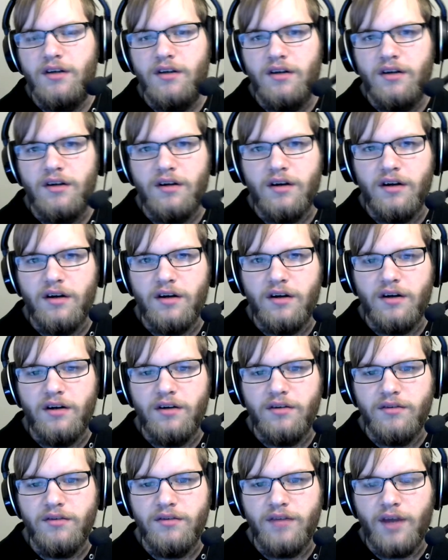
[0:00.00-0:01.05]

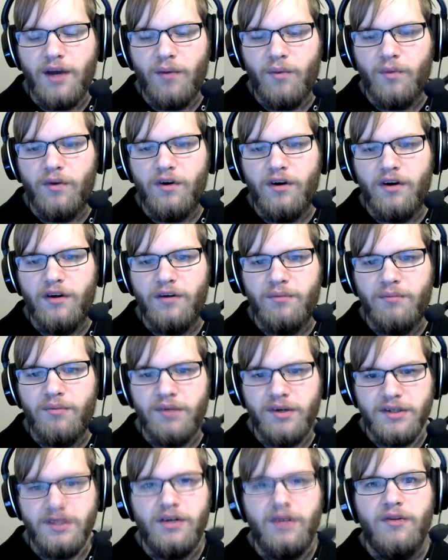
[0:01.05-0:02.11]
that were
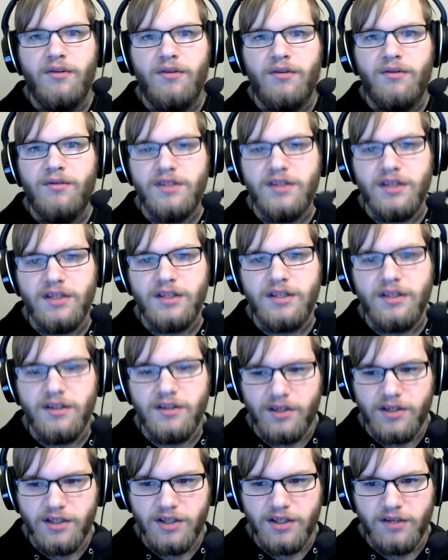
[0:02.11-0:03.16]
present on the 360,
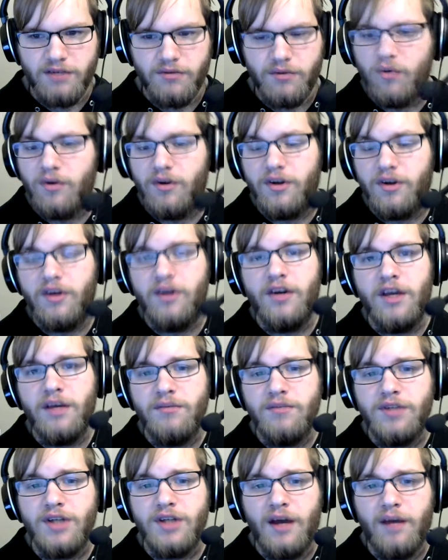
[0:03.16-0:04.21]
such as recording your
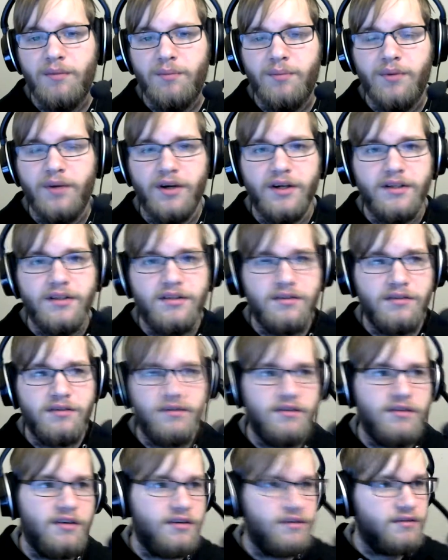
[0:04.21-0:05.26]
game chat. But
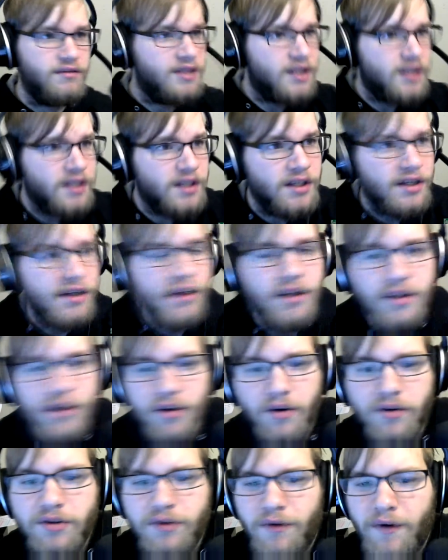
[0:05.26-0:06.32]

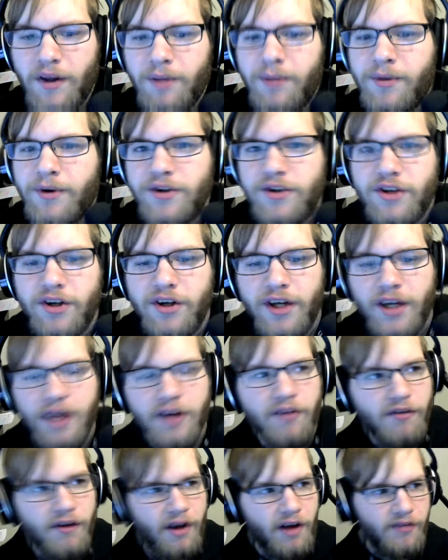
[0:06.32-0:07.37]
developers are
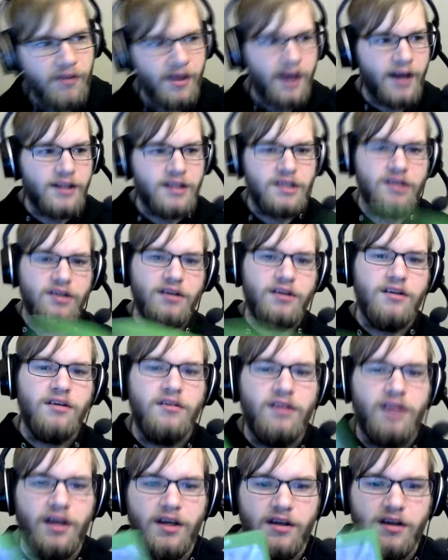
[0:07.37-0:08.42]
getting around that,
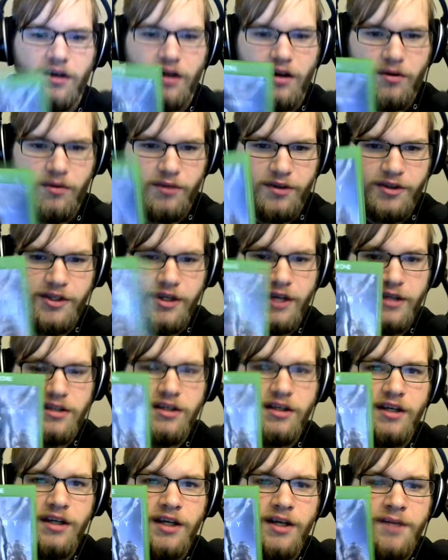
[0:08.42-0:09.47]
like with
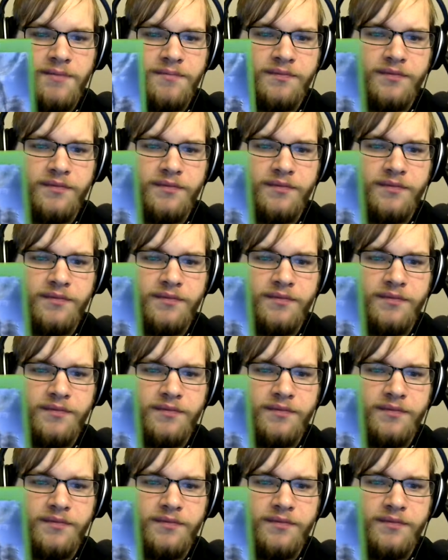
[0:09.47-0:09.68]
Destiny.